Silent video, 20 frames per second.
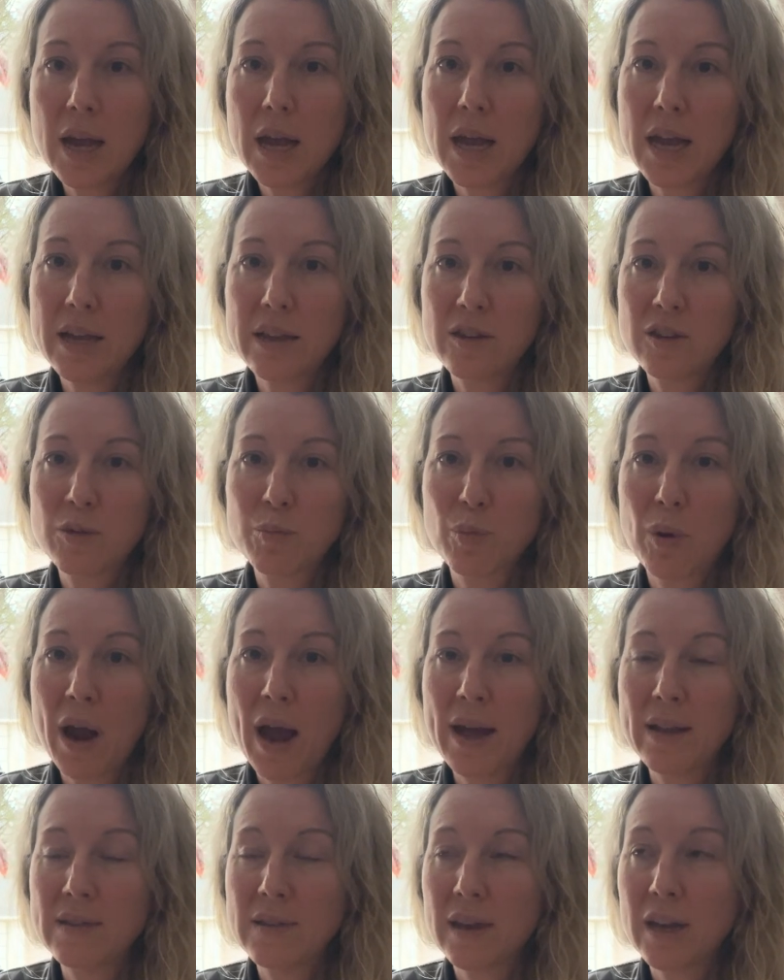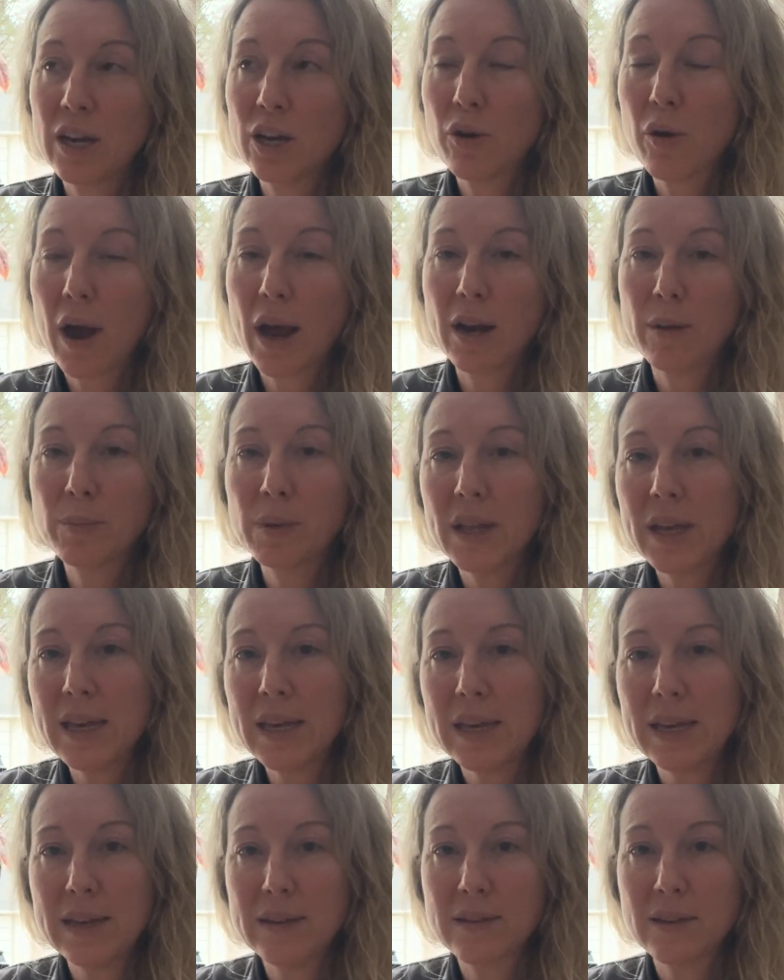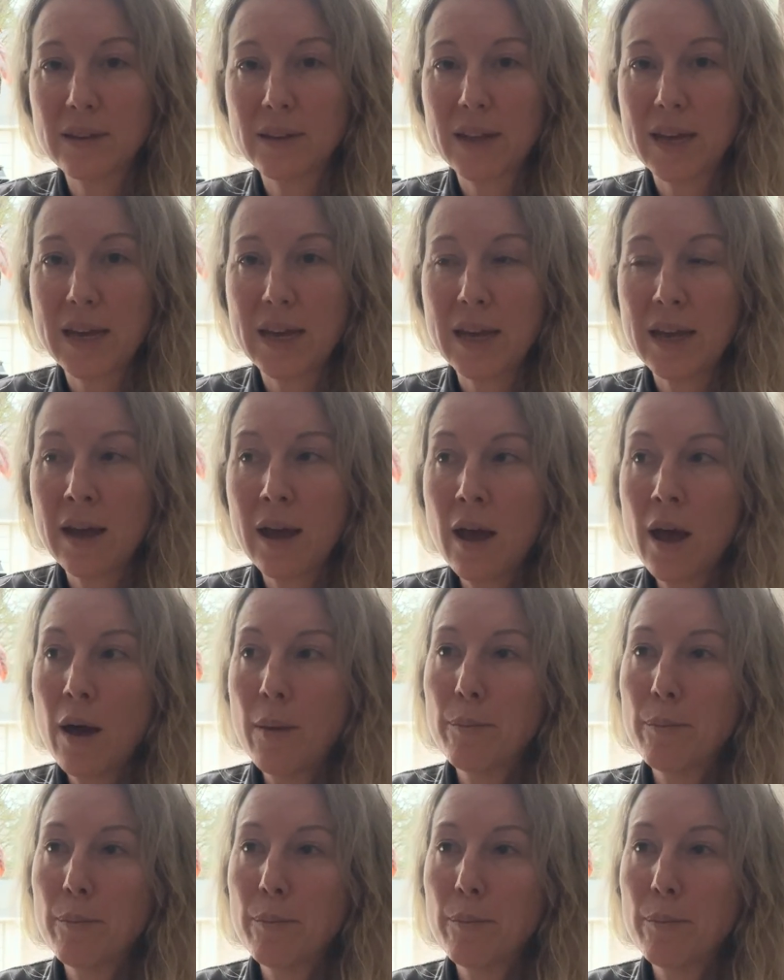It spreads incredibly easily.